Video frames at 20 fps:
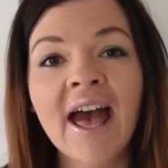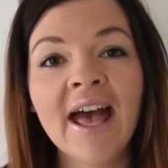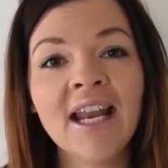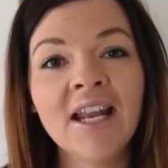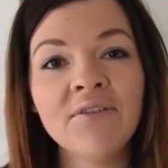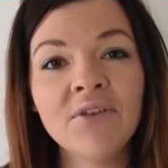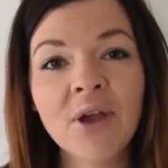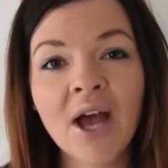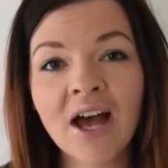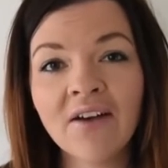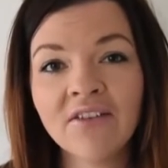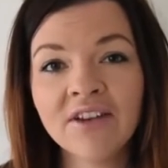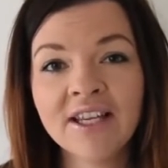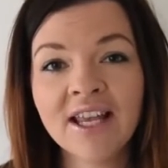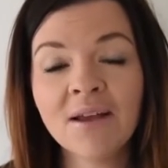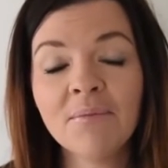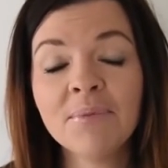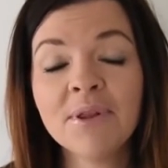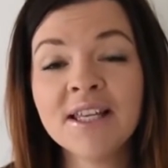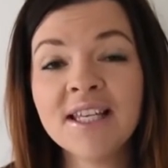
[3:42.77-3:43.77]
And if you haven't
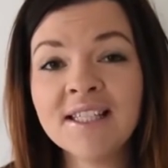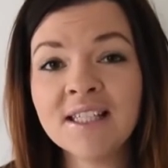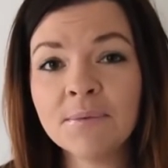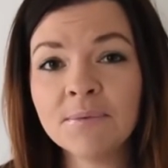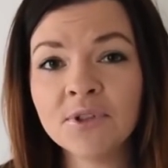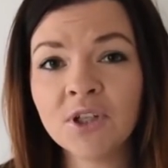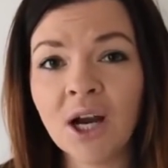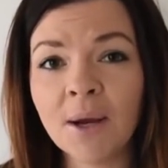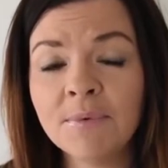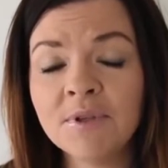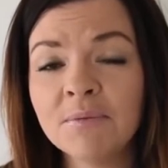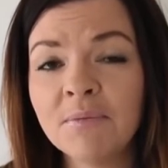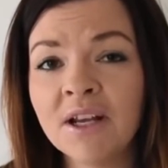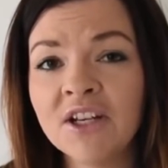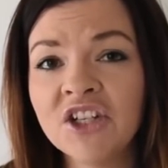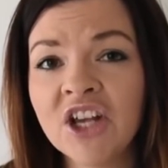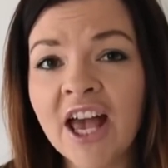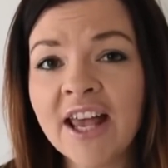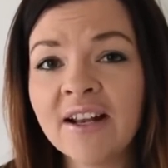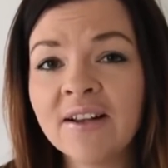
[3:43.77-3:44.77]
yet, please subscribe to my
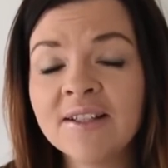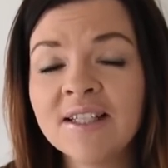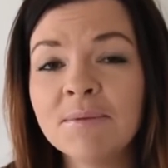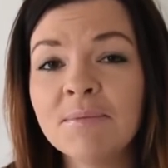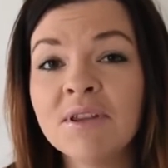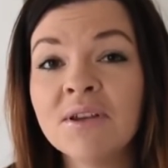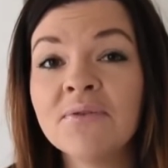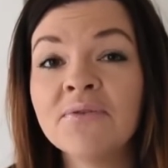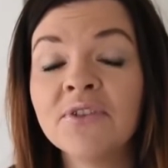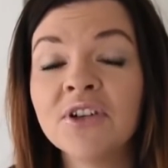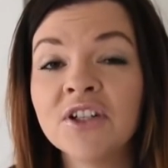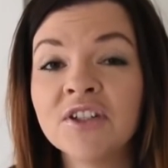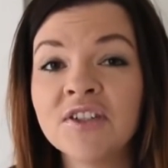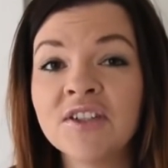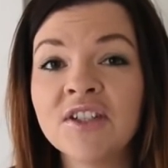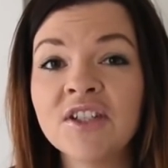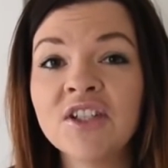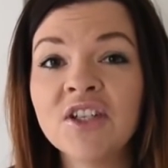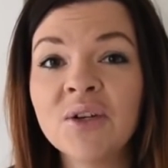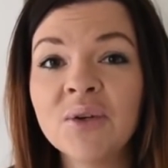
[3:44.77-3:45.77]
channel to be the
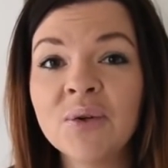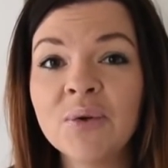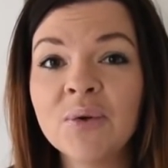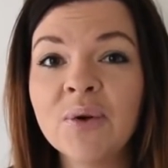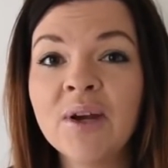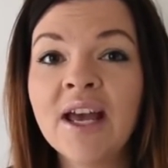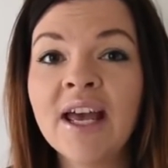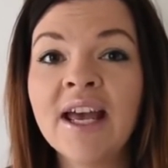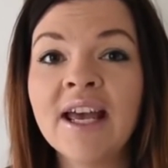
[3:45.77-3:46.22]
first to